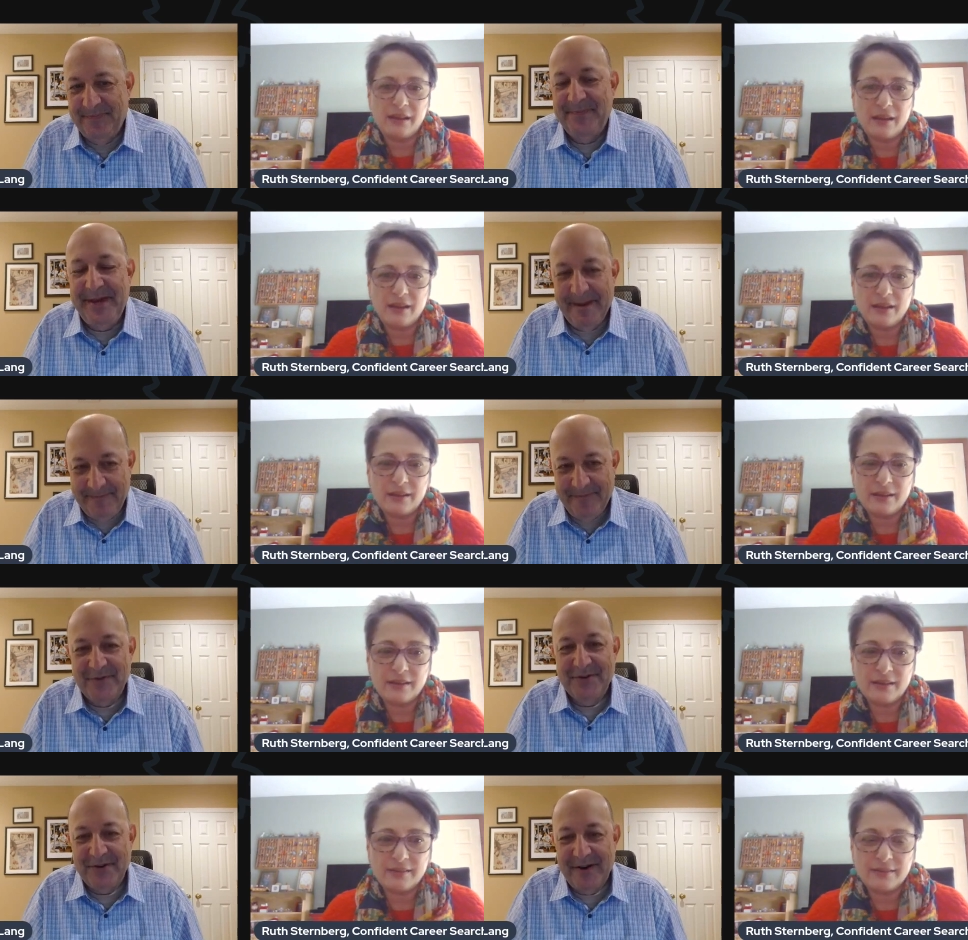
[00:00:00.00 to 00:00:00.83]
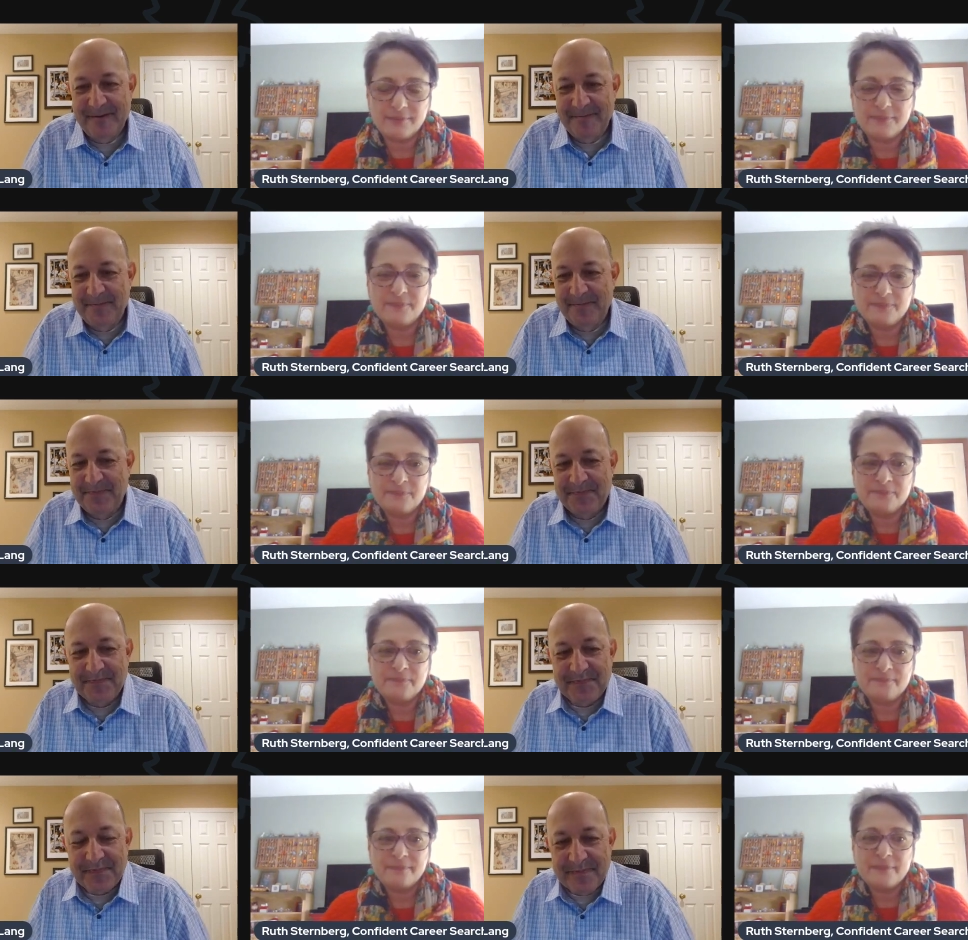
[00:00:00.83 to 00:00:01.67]
Speaker 1: Yep, for sure.
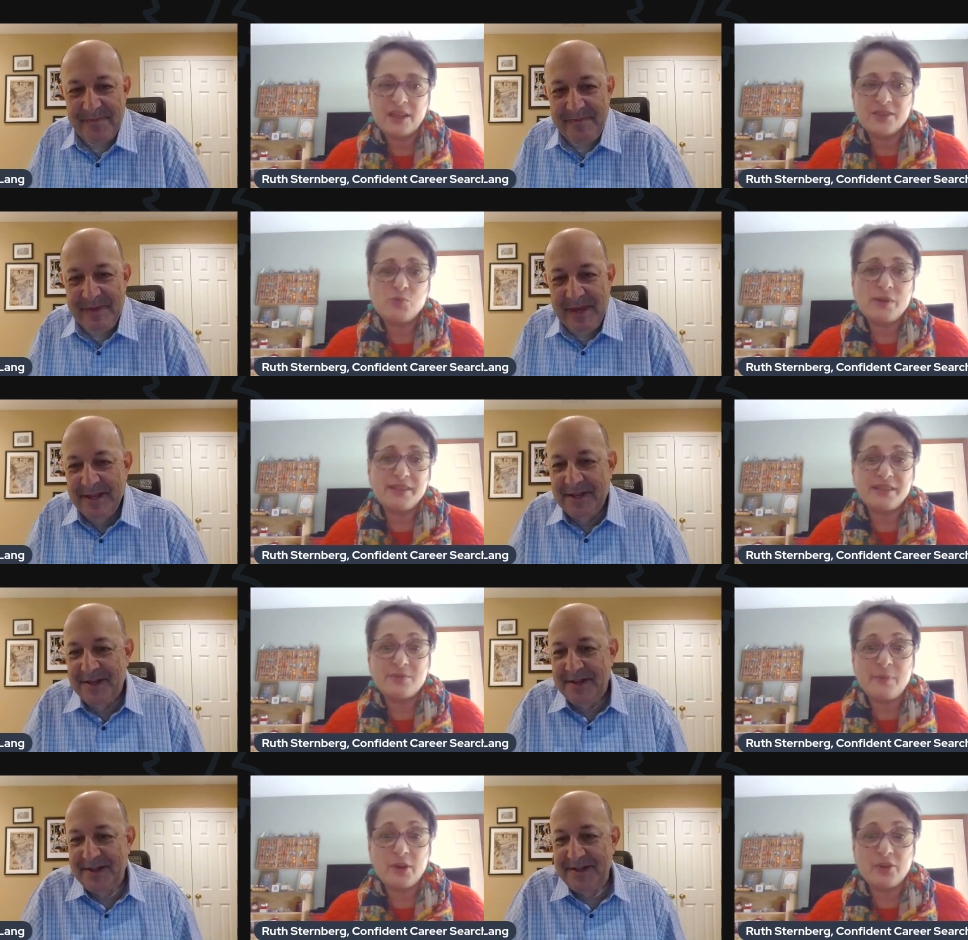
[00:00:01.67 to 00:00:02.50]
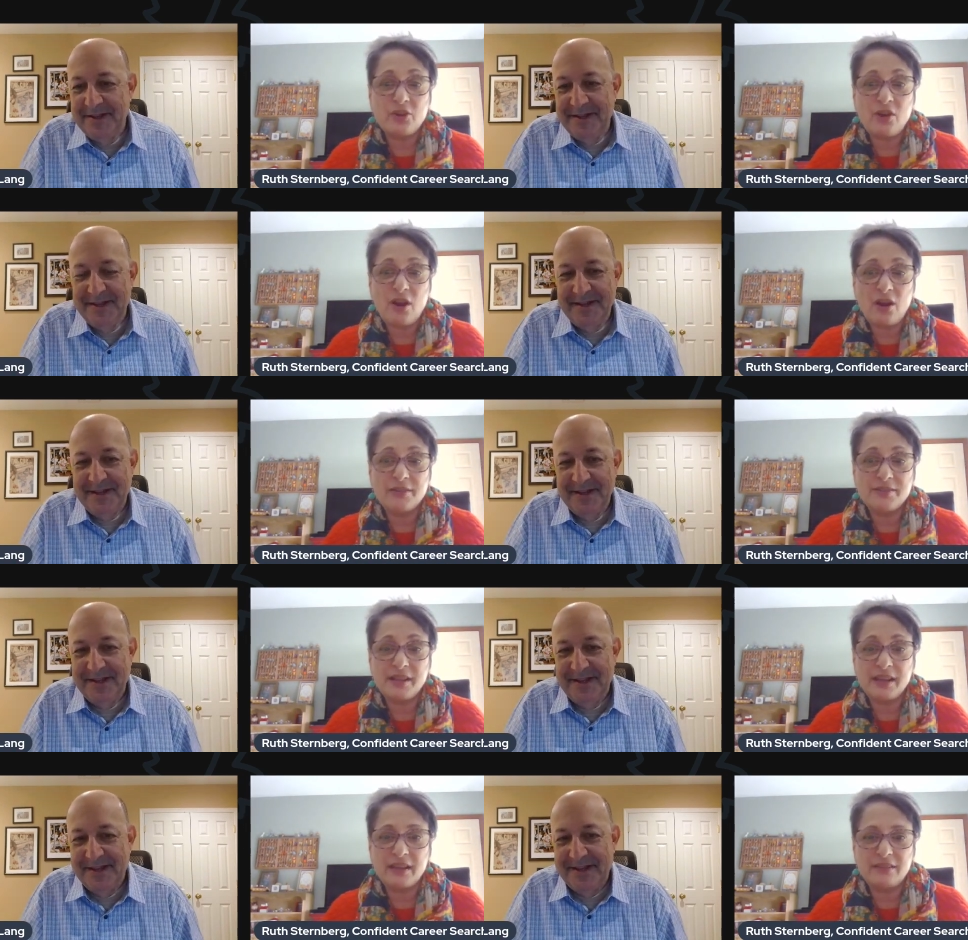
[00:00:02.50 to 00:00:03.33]
Speaker 2: Because what is it to park your car?
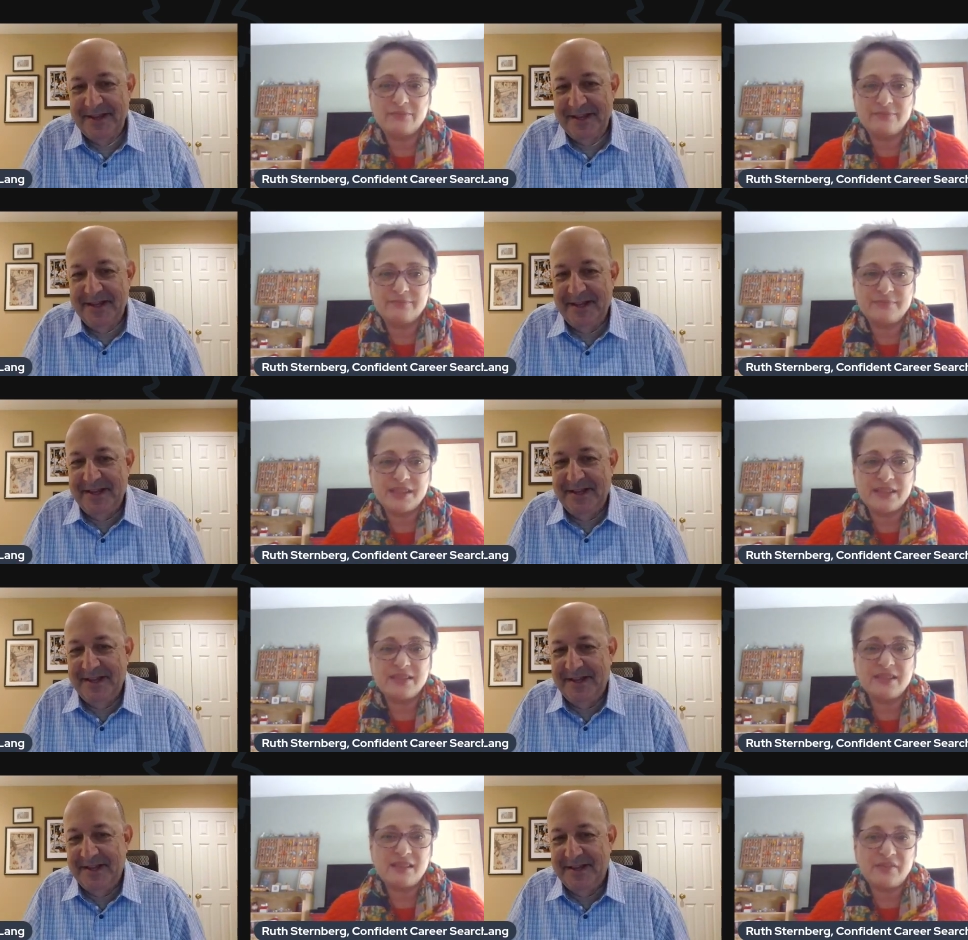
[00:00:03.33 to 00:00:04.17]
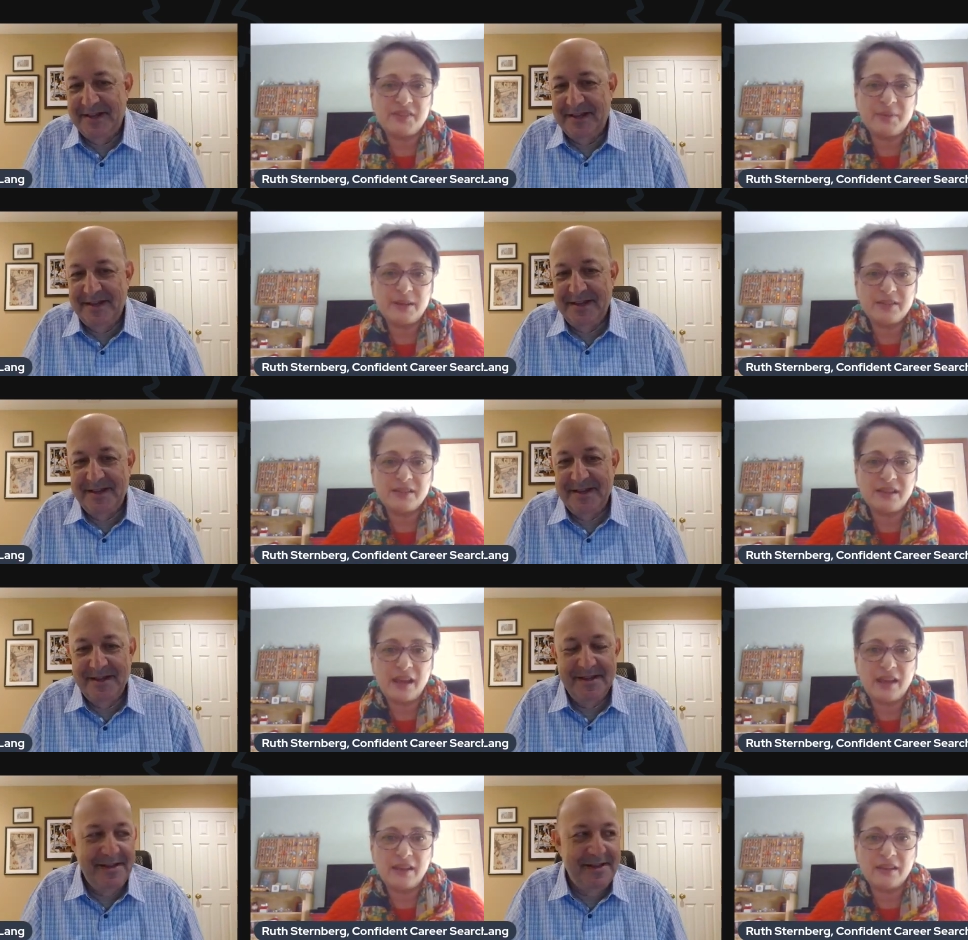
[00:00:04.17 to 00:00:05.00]
It's like 60, 70 bucks a
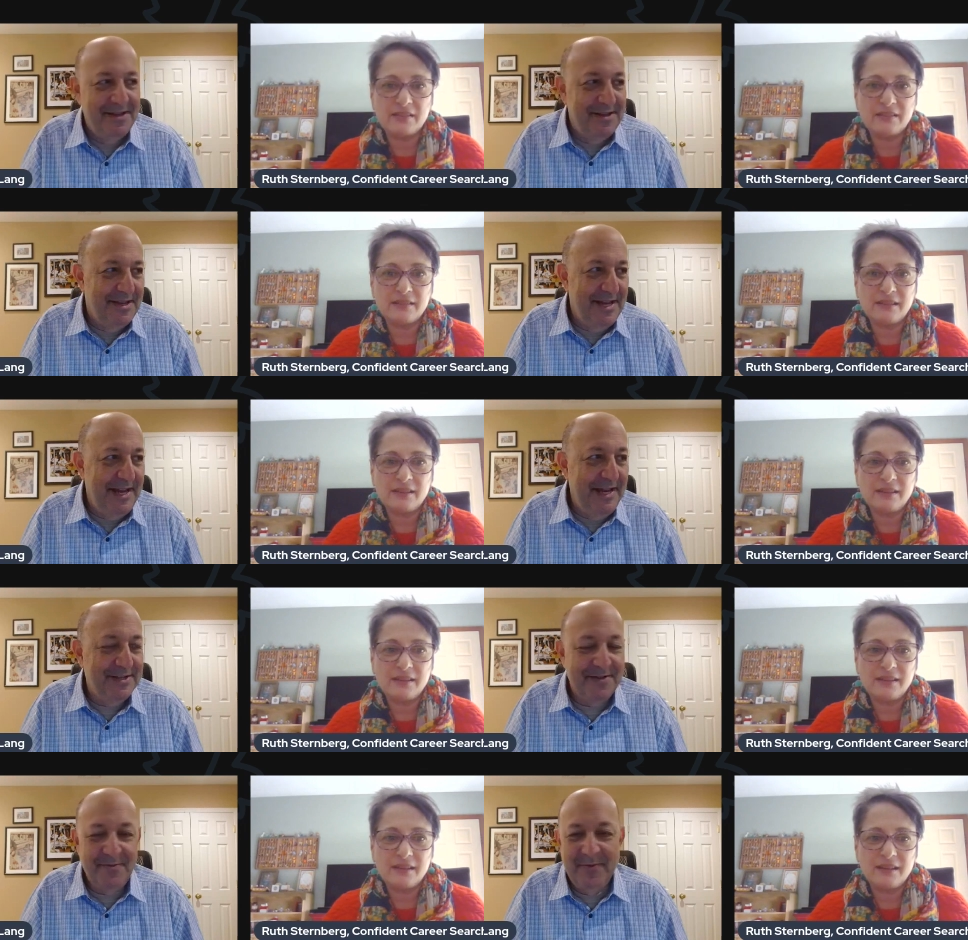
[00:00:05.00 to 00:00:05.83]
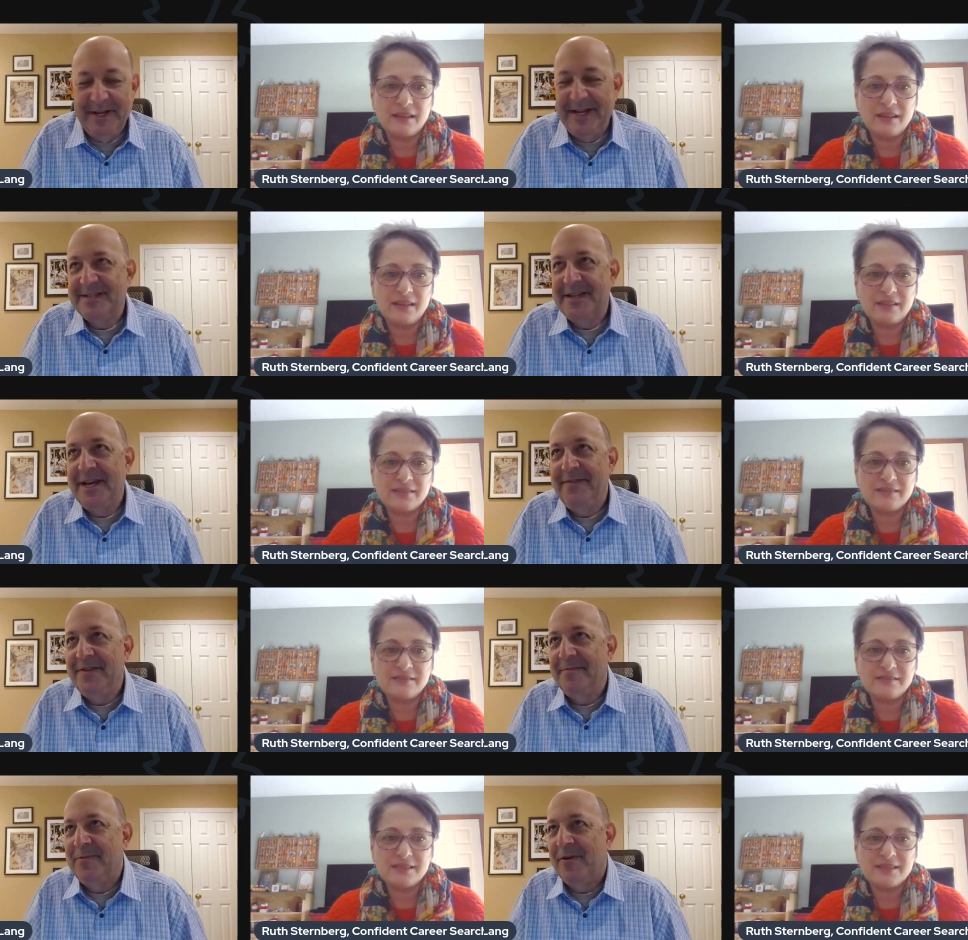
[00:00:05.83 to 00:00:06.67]
day.
Speaker 1: It's it's not
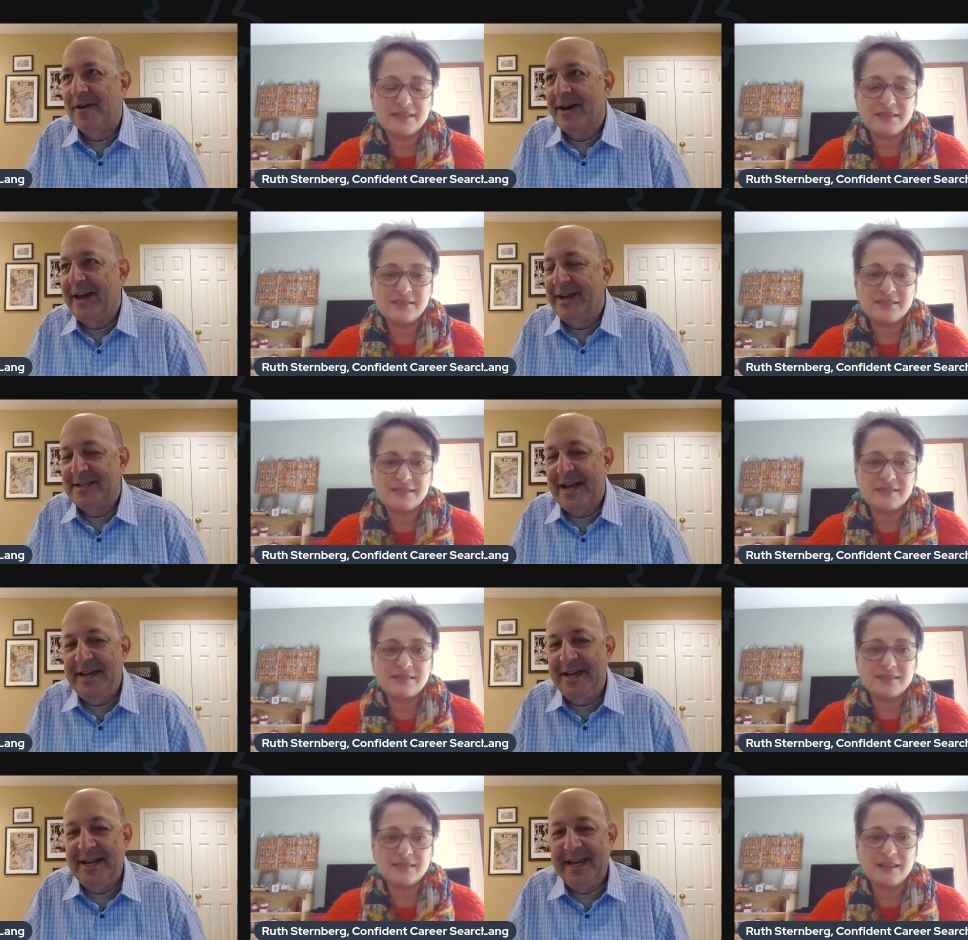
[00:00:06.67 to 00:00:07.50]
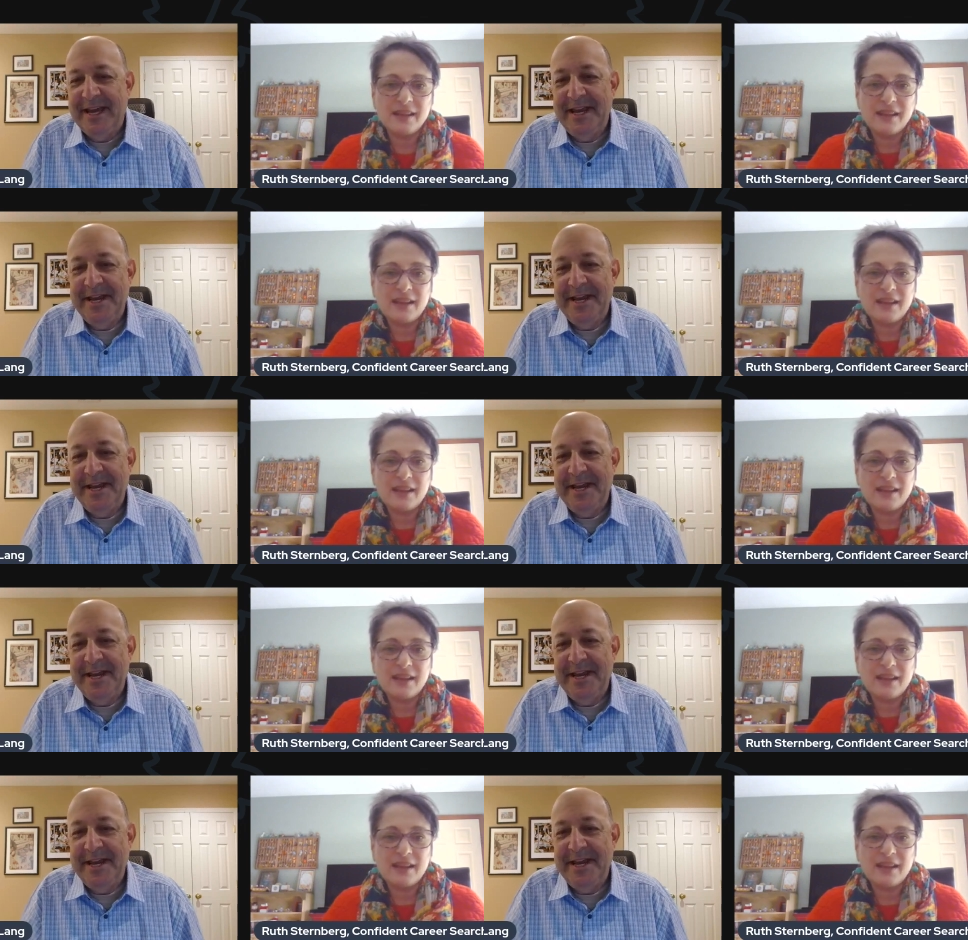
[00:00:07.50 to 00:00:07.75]
even the parking. It's how you're going to get